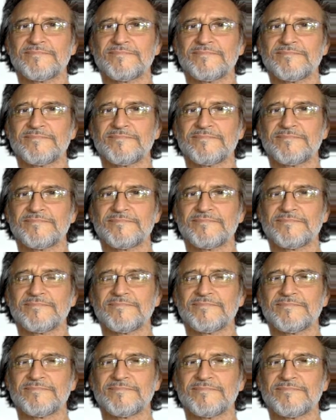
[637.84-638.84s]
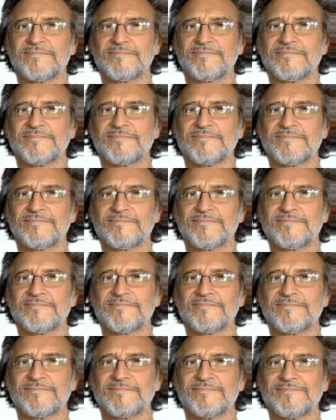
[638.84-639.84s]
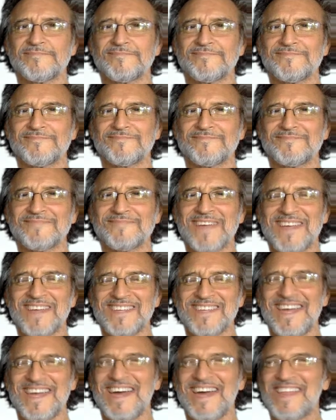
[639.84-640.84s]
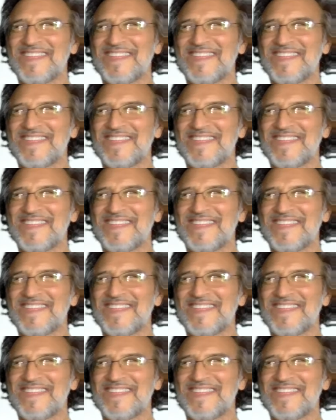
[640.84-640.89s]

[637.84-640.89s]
This person isn't speaking.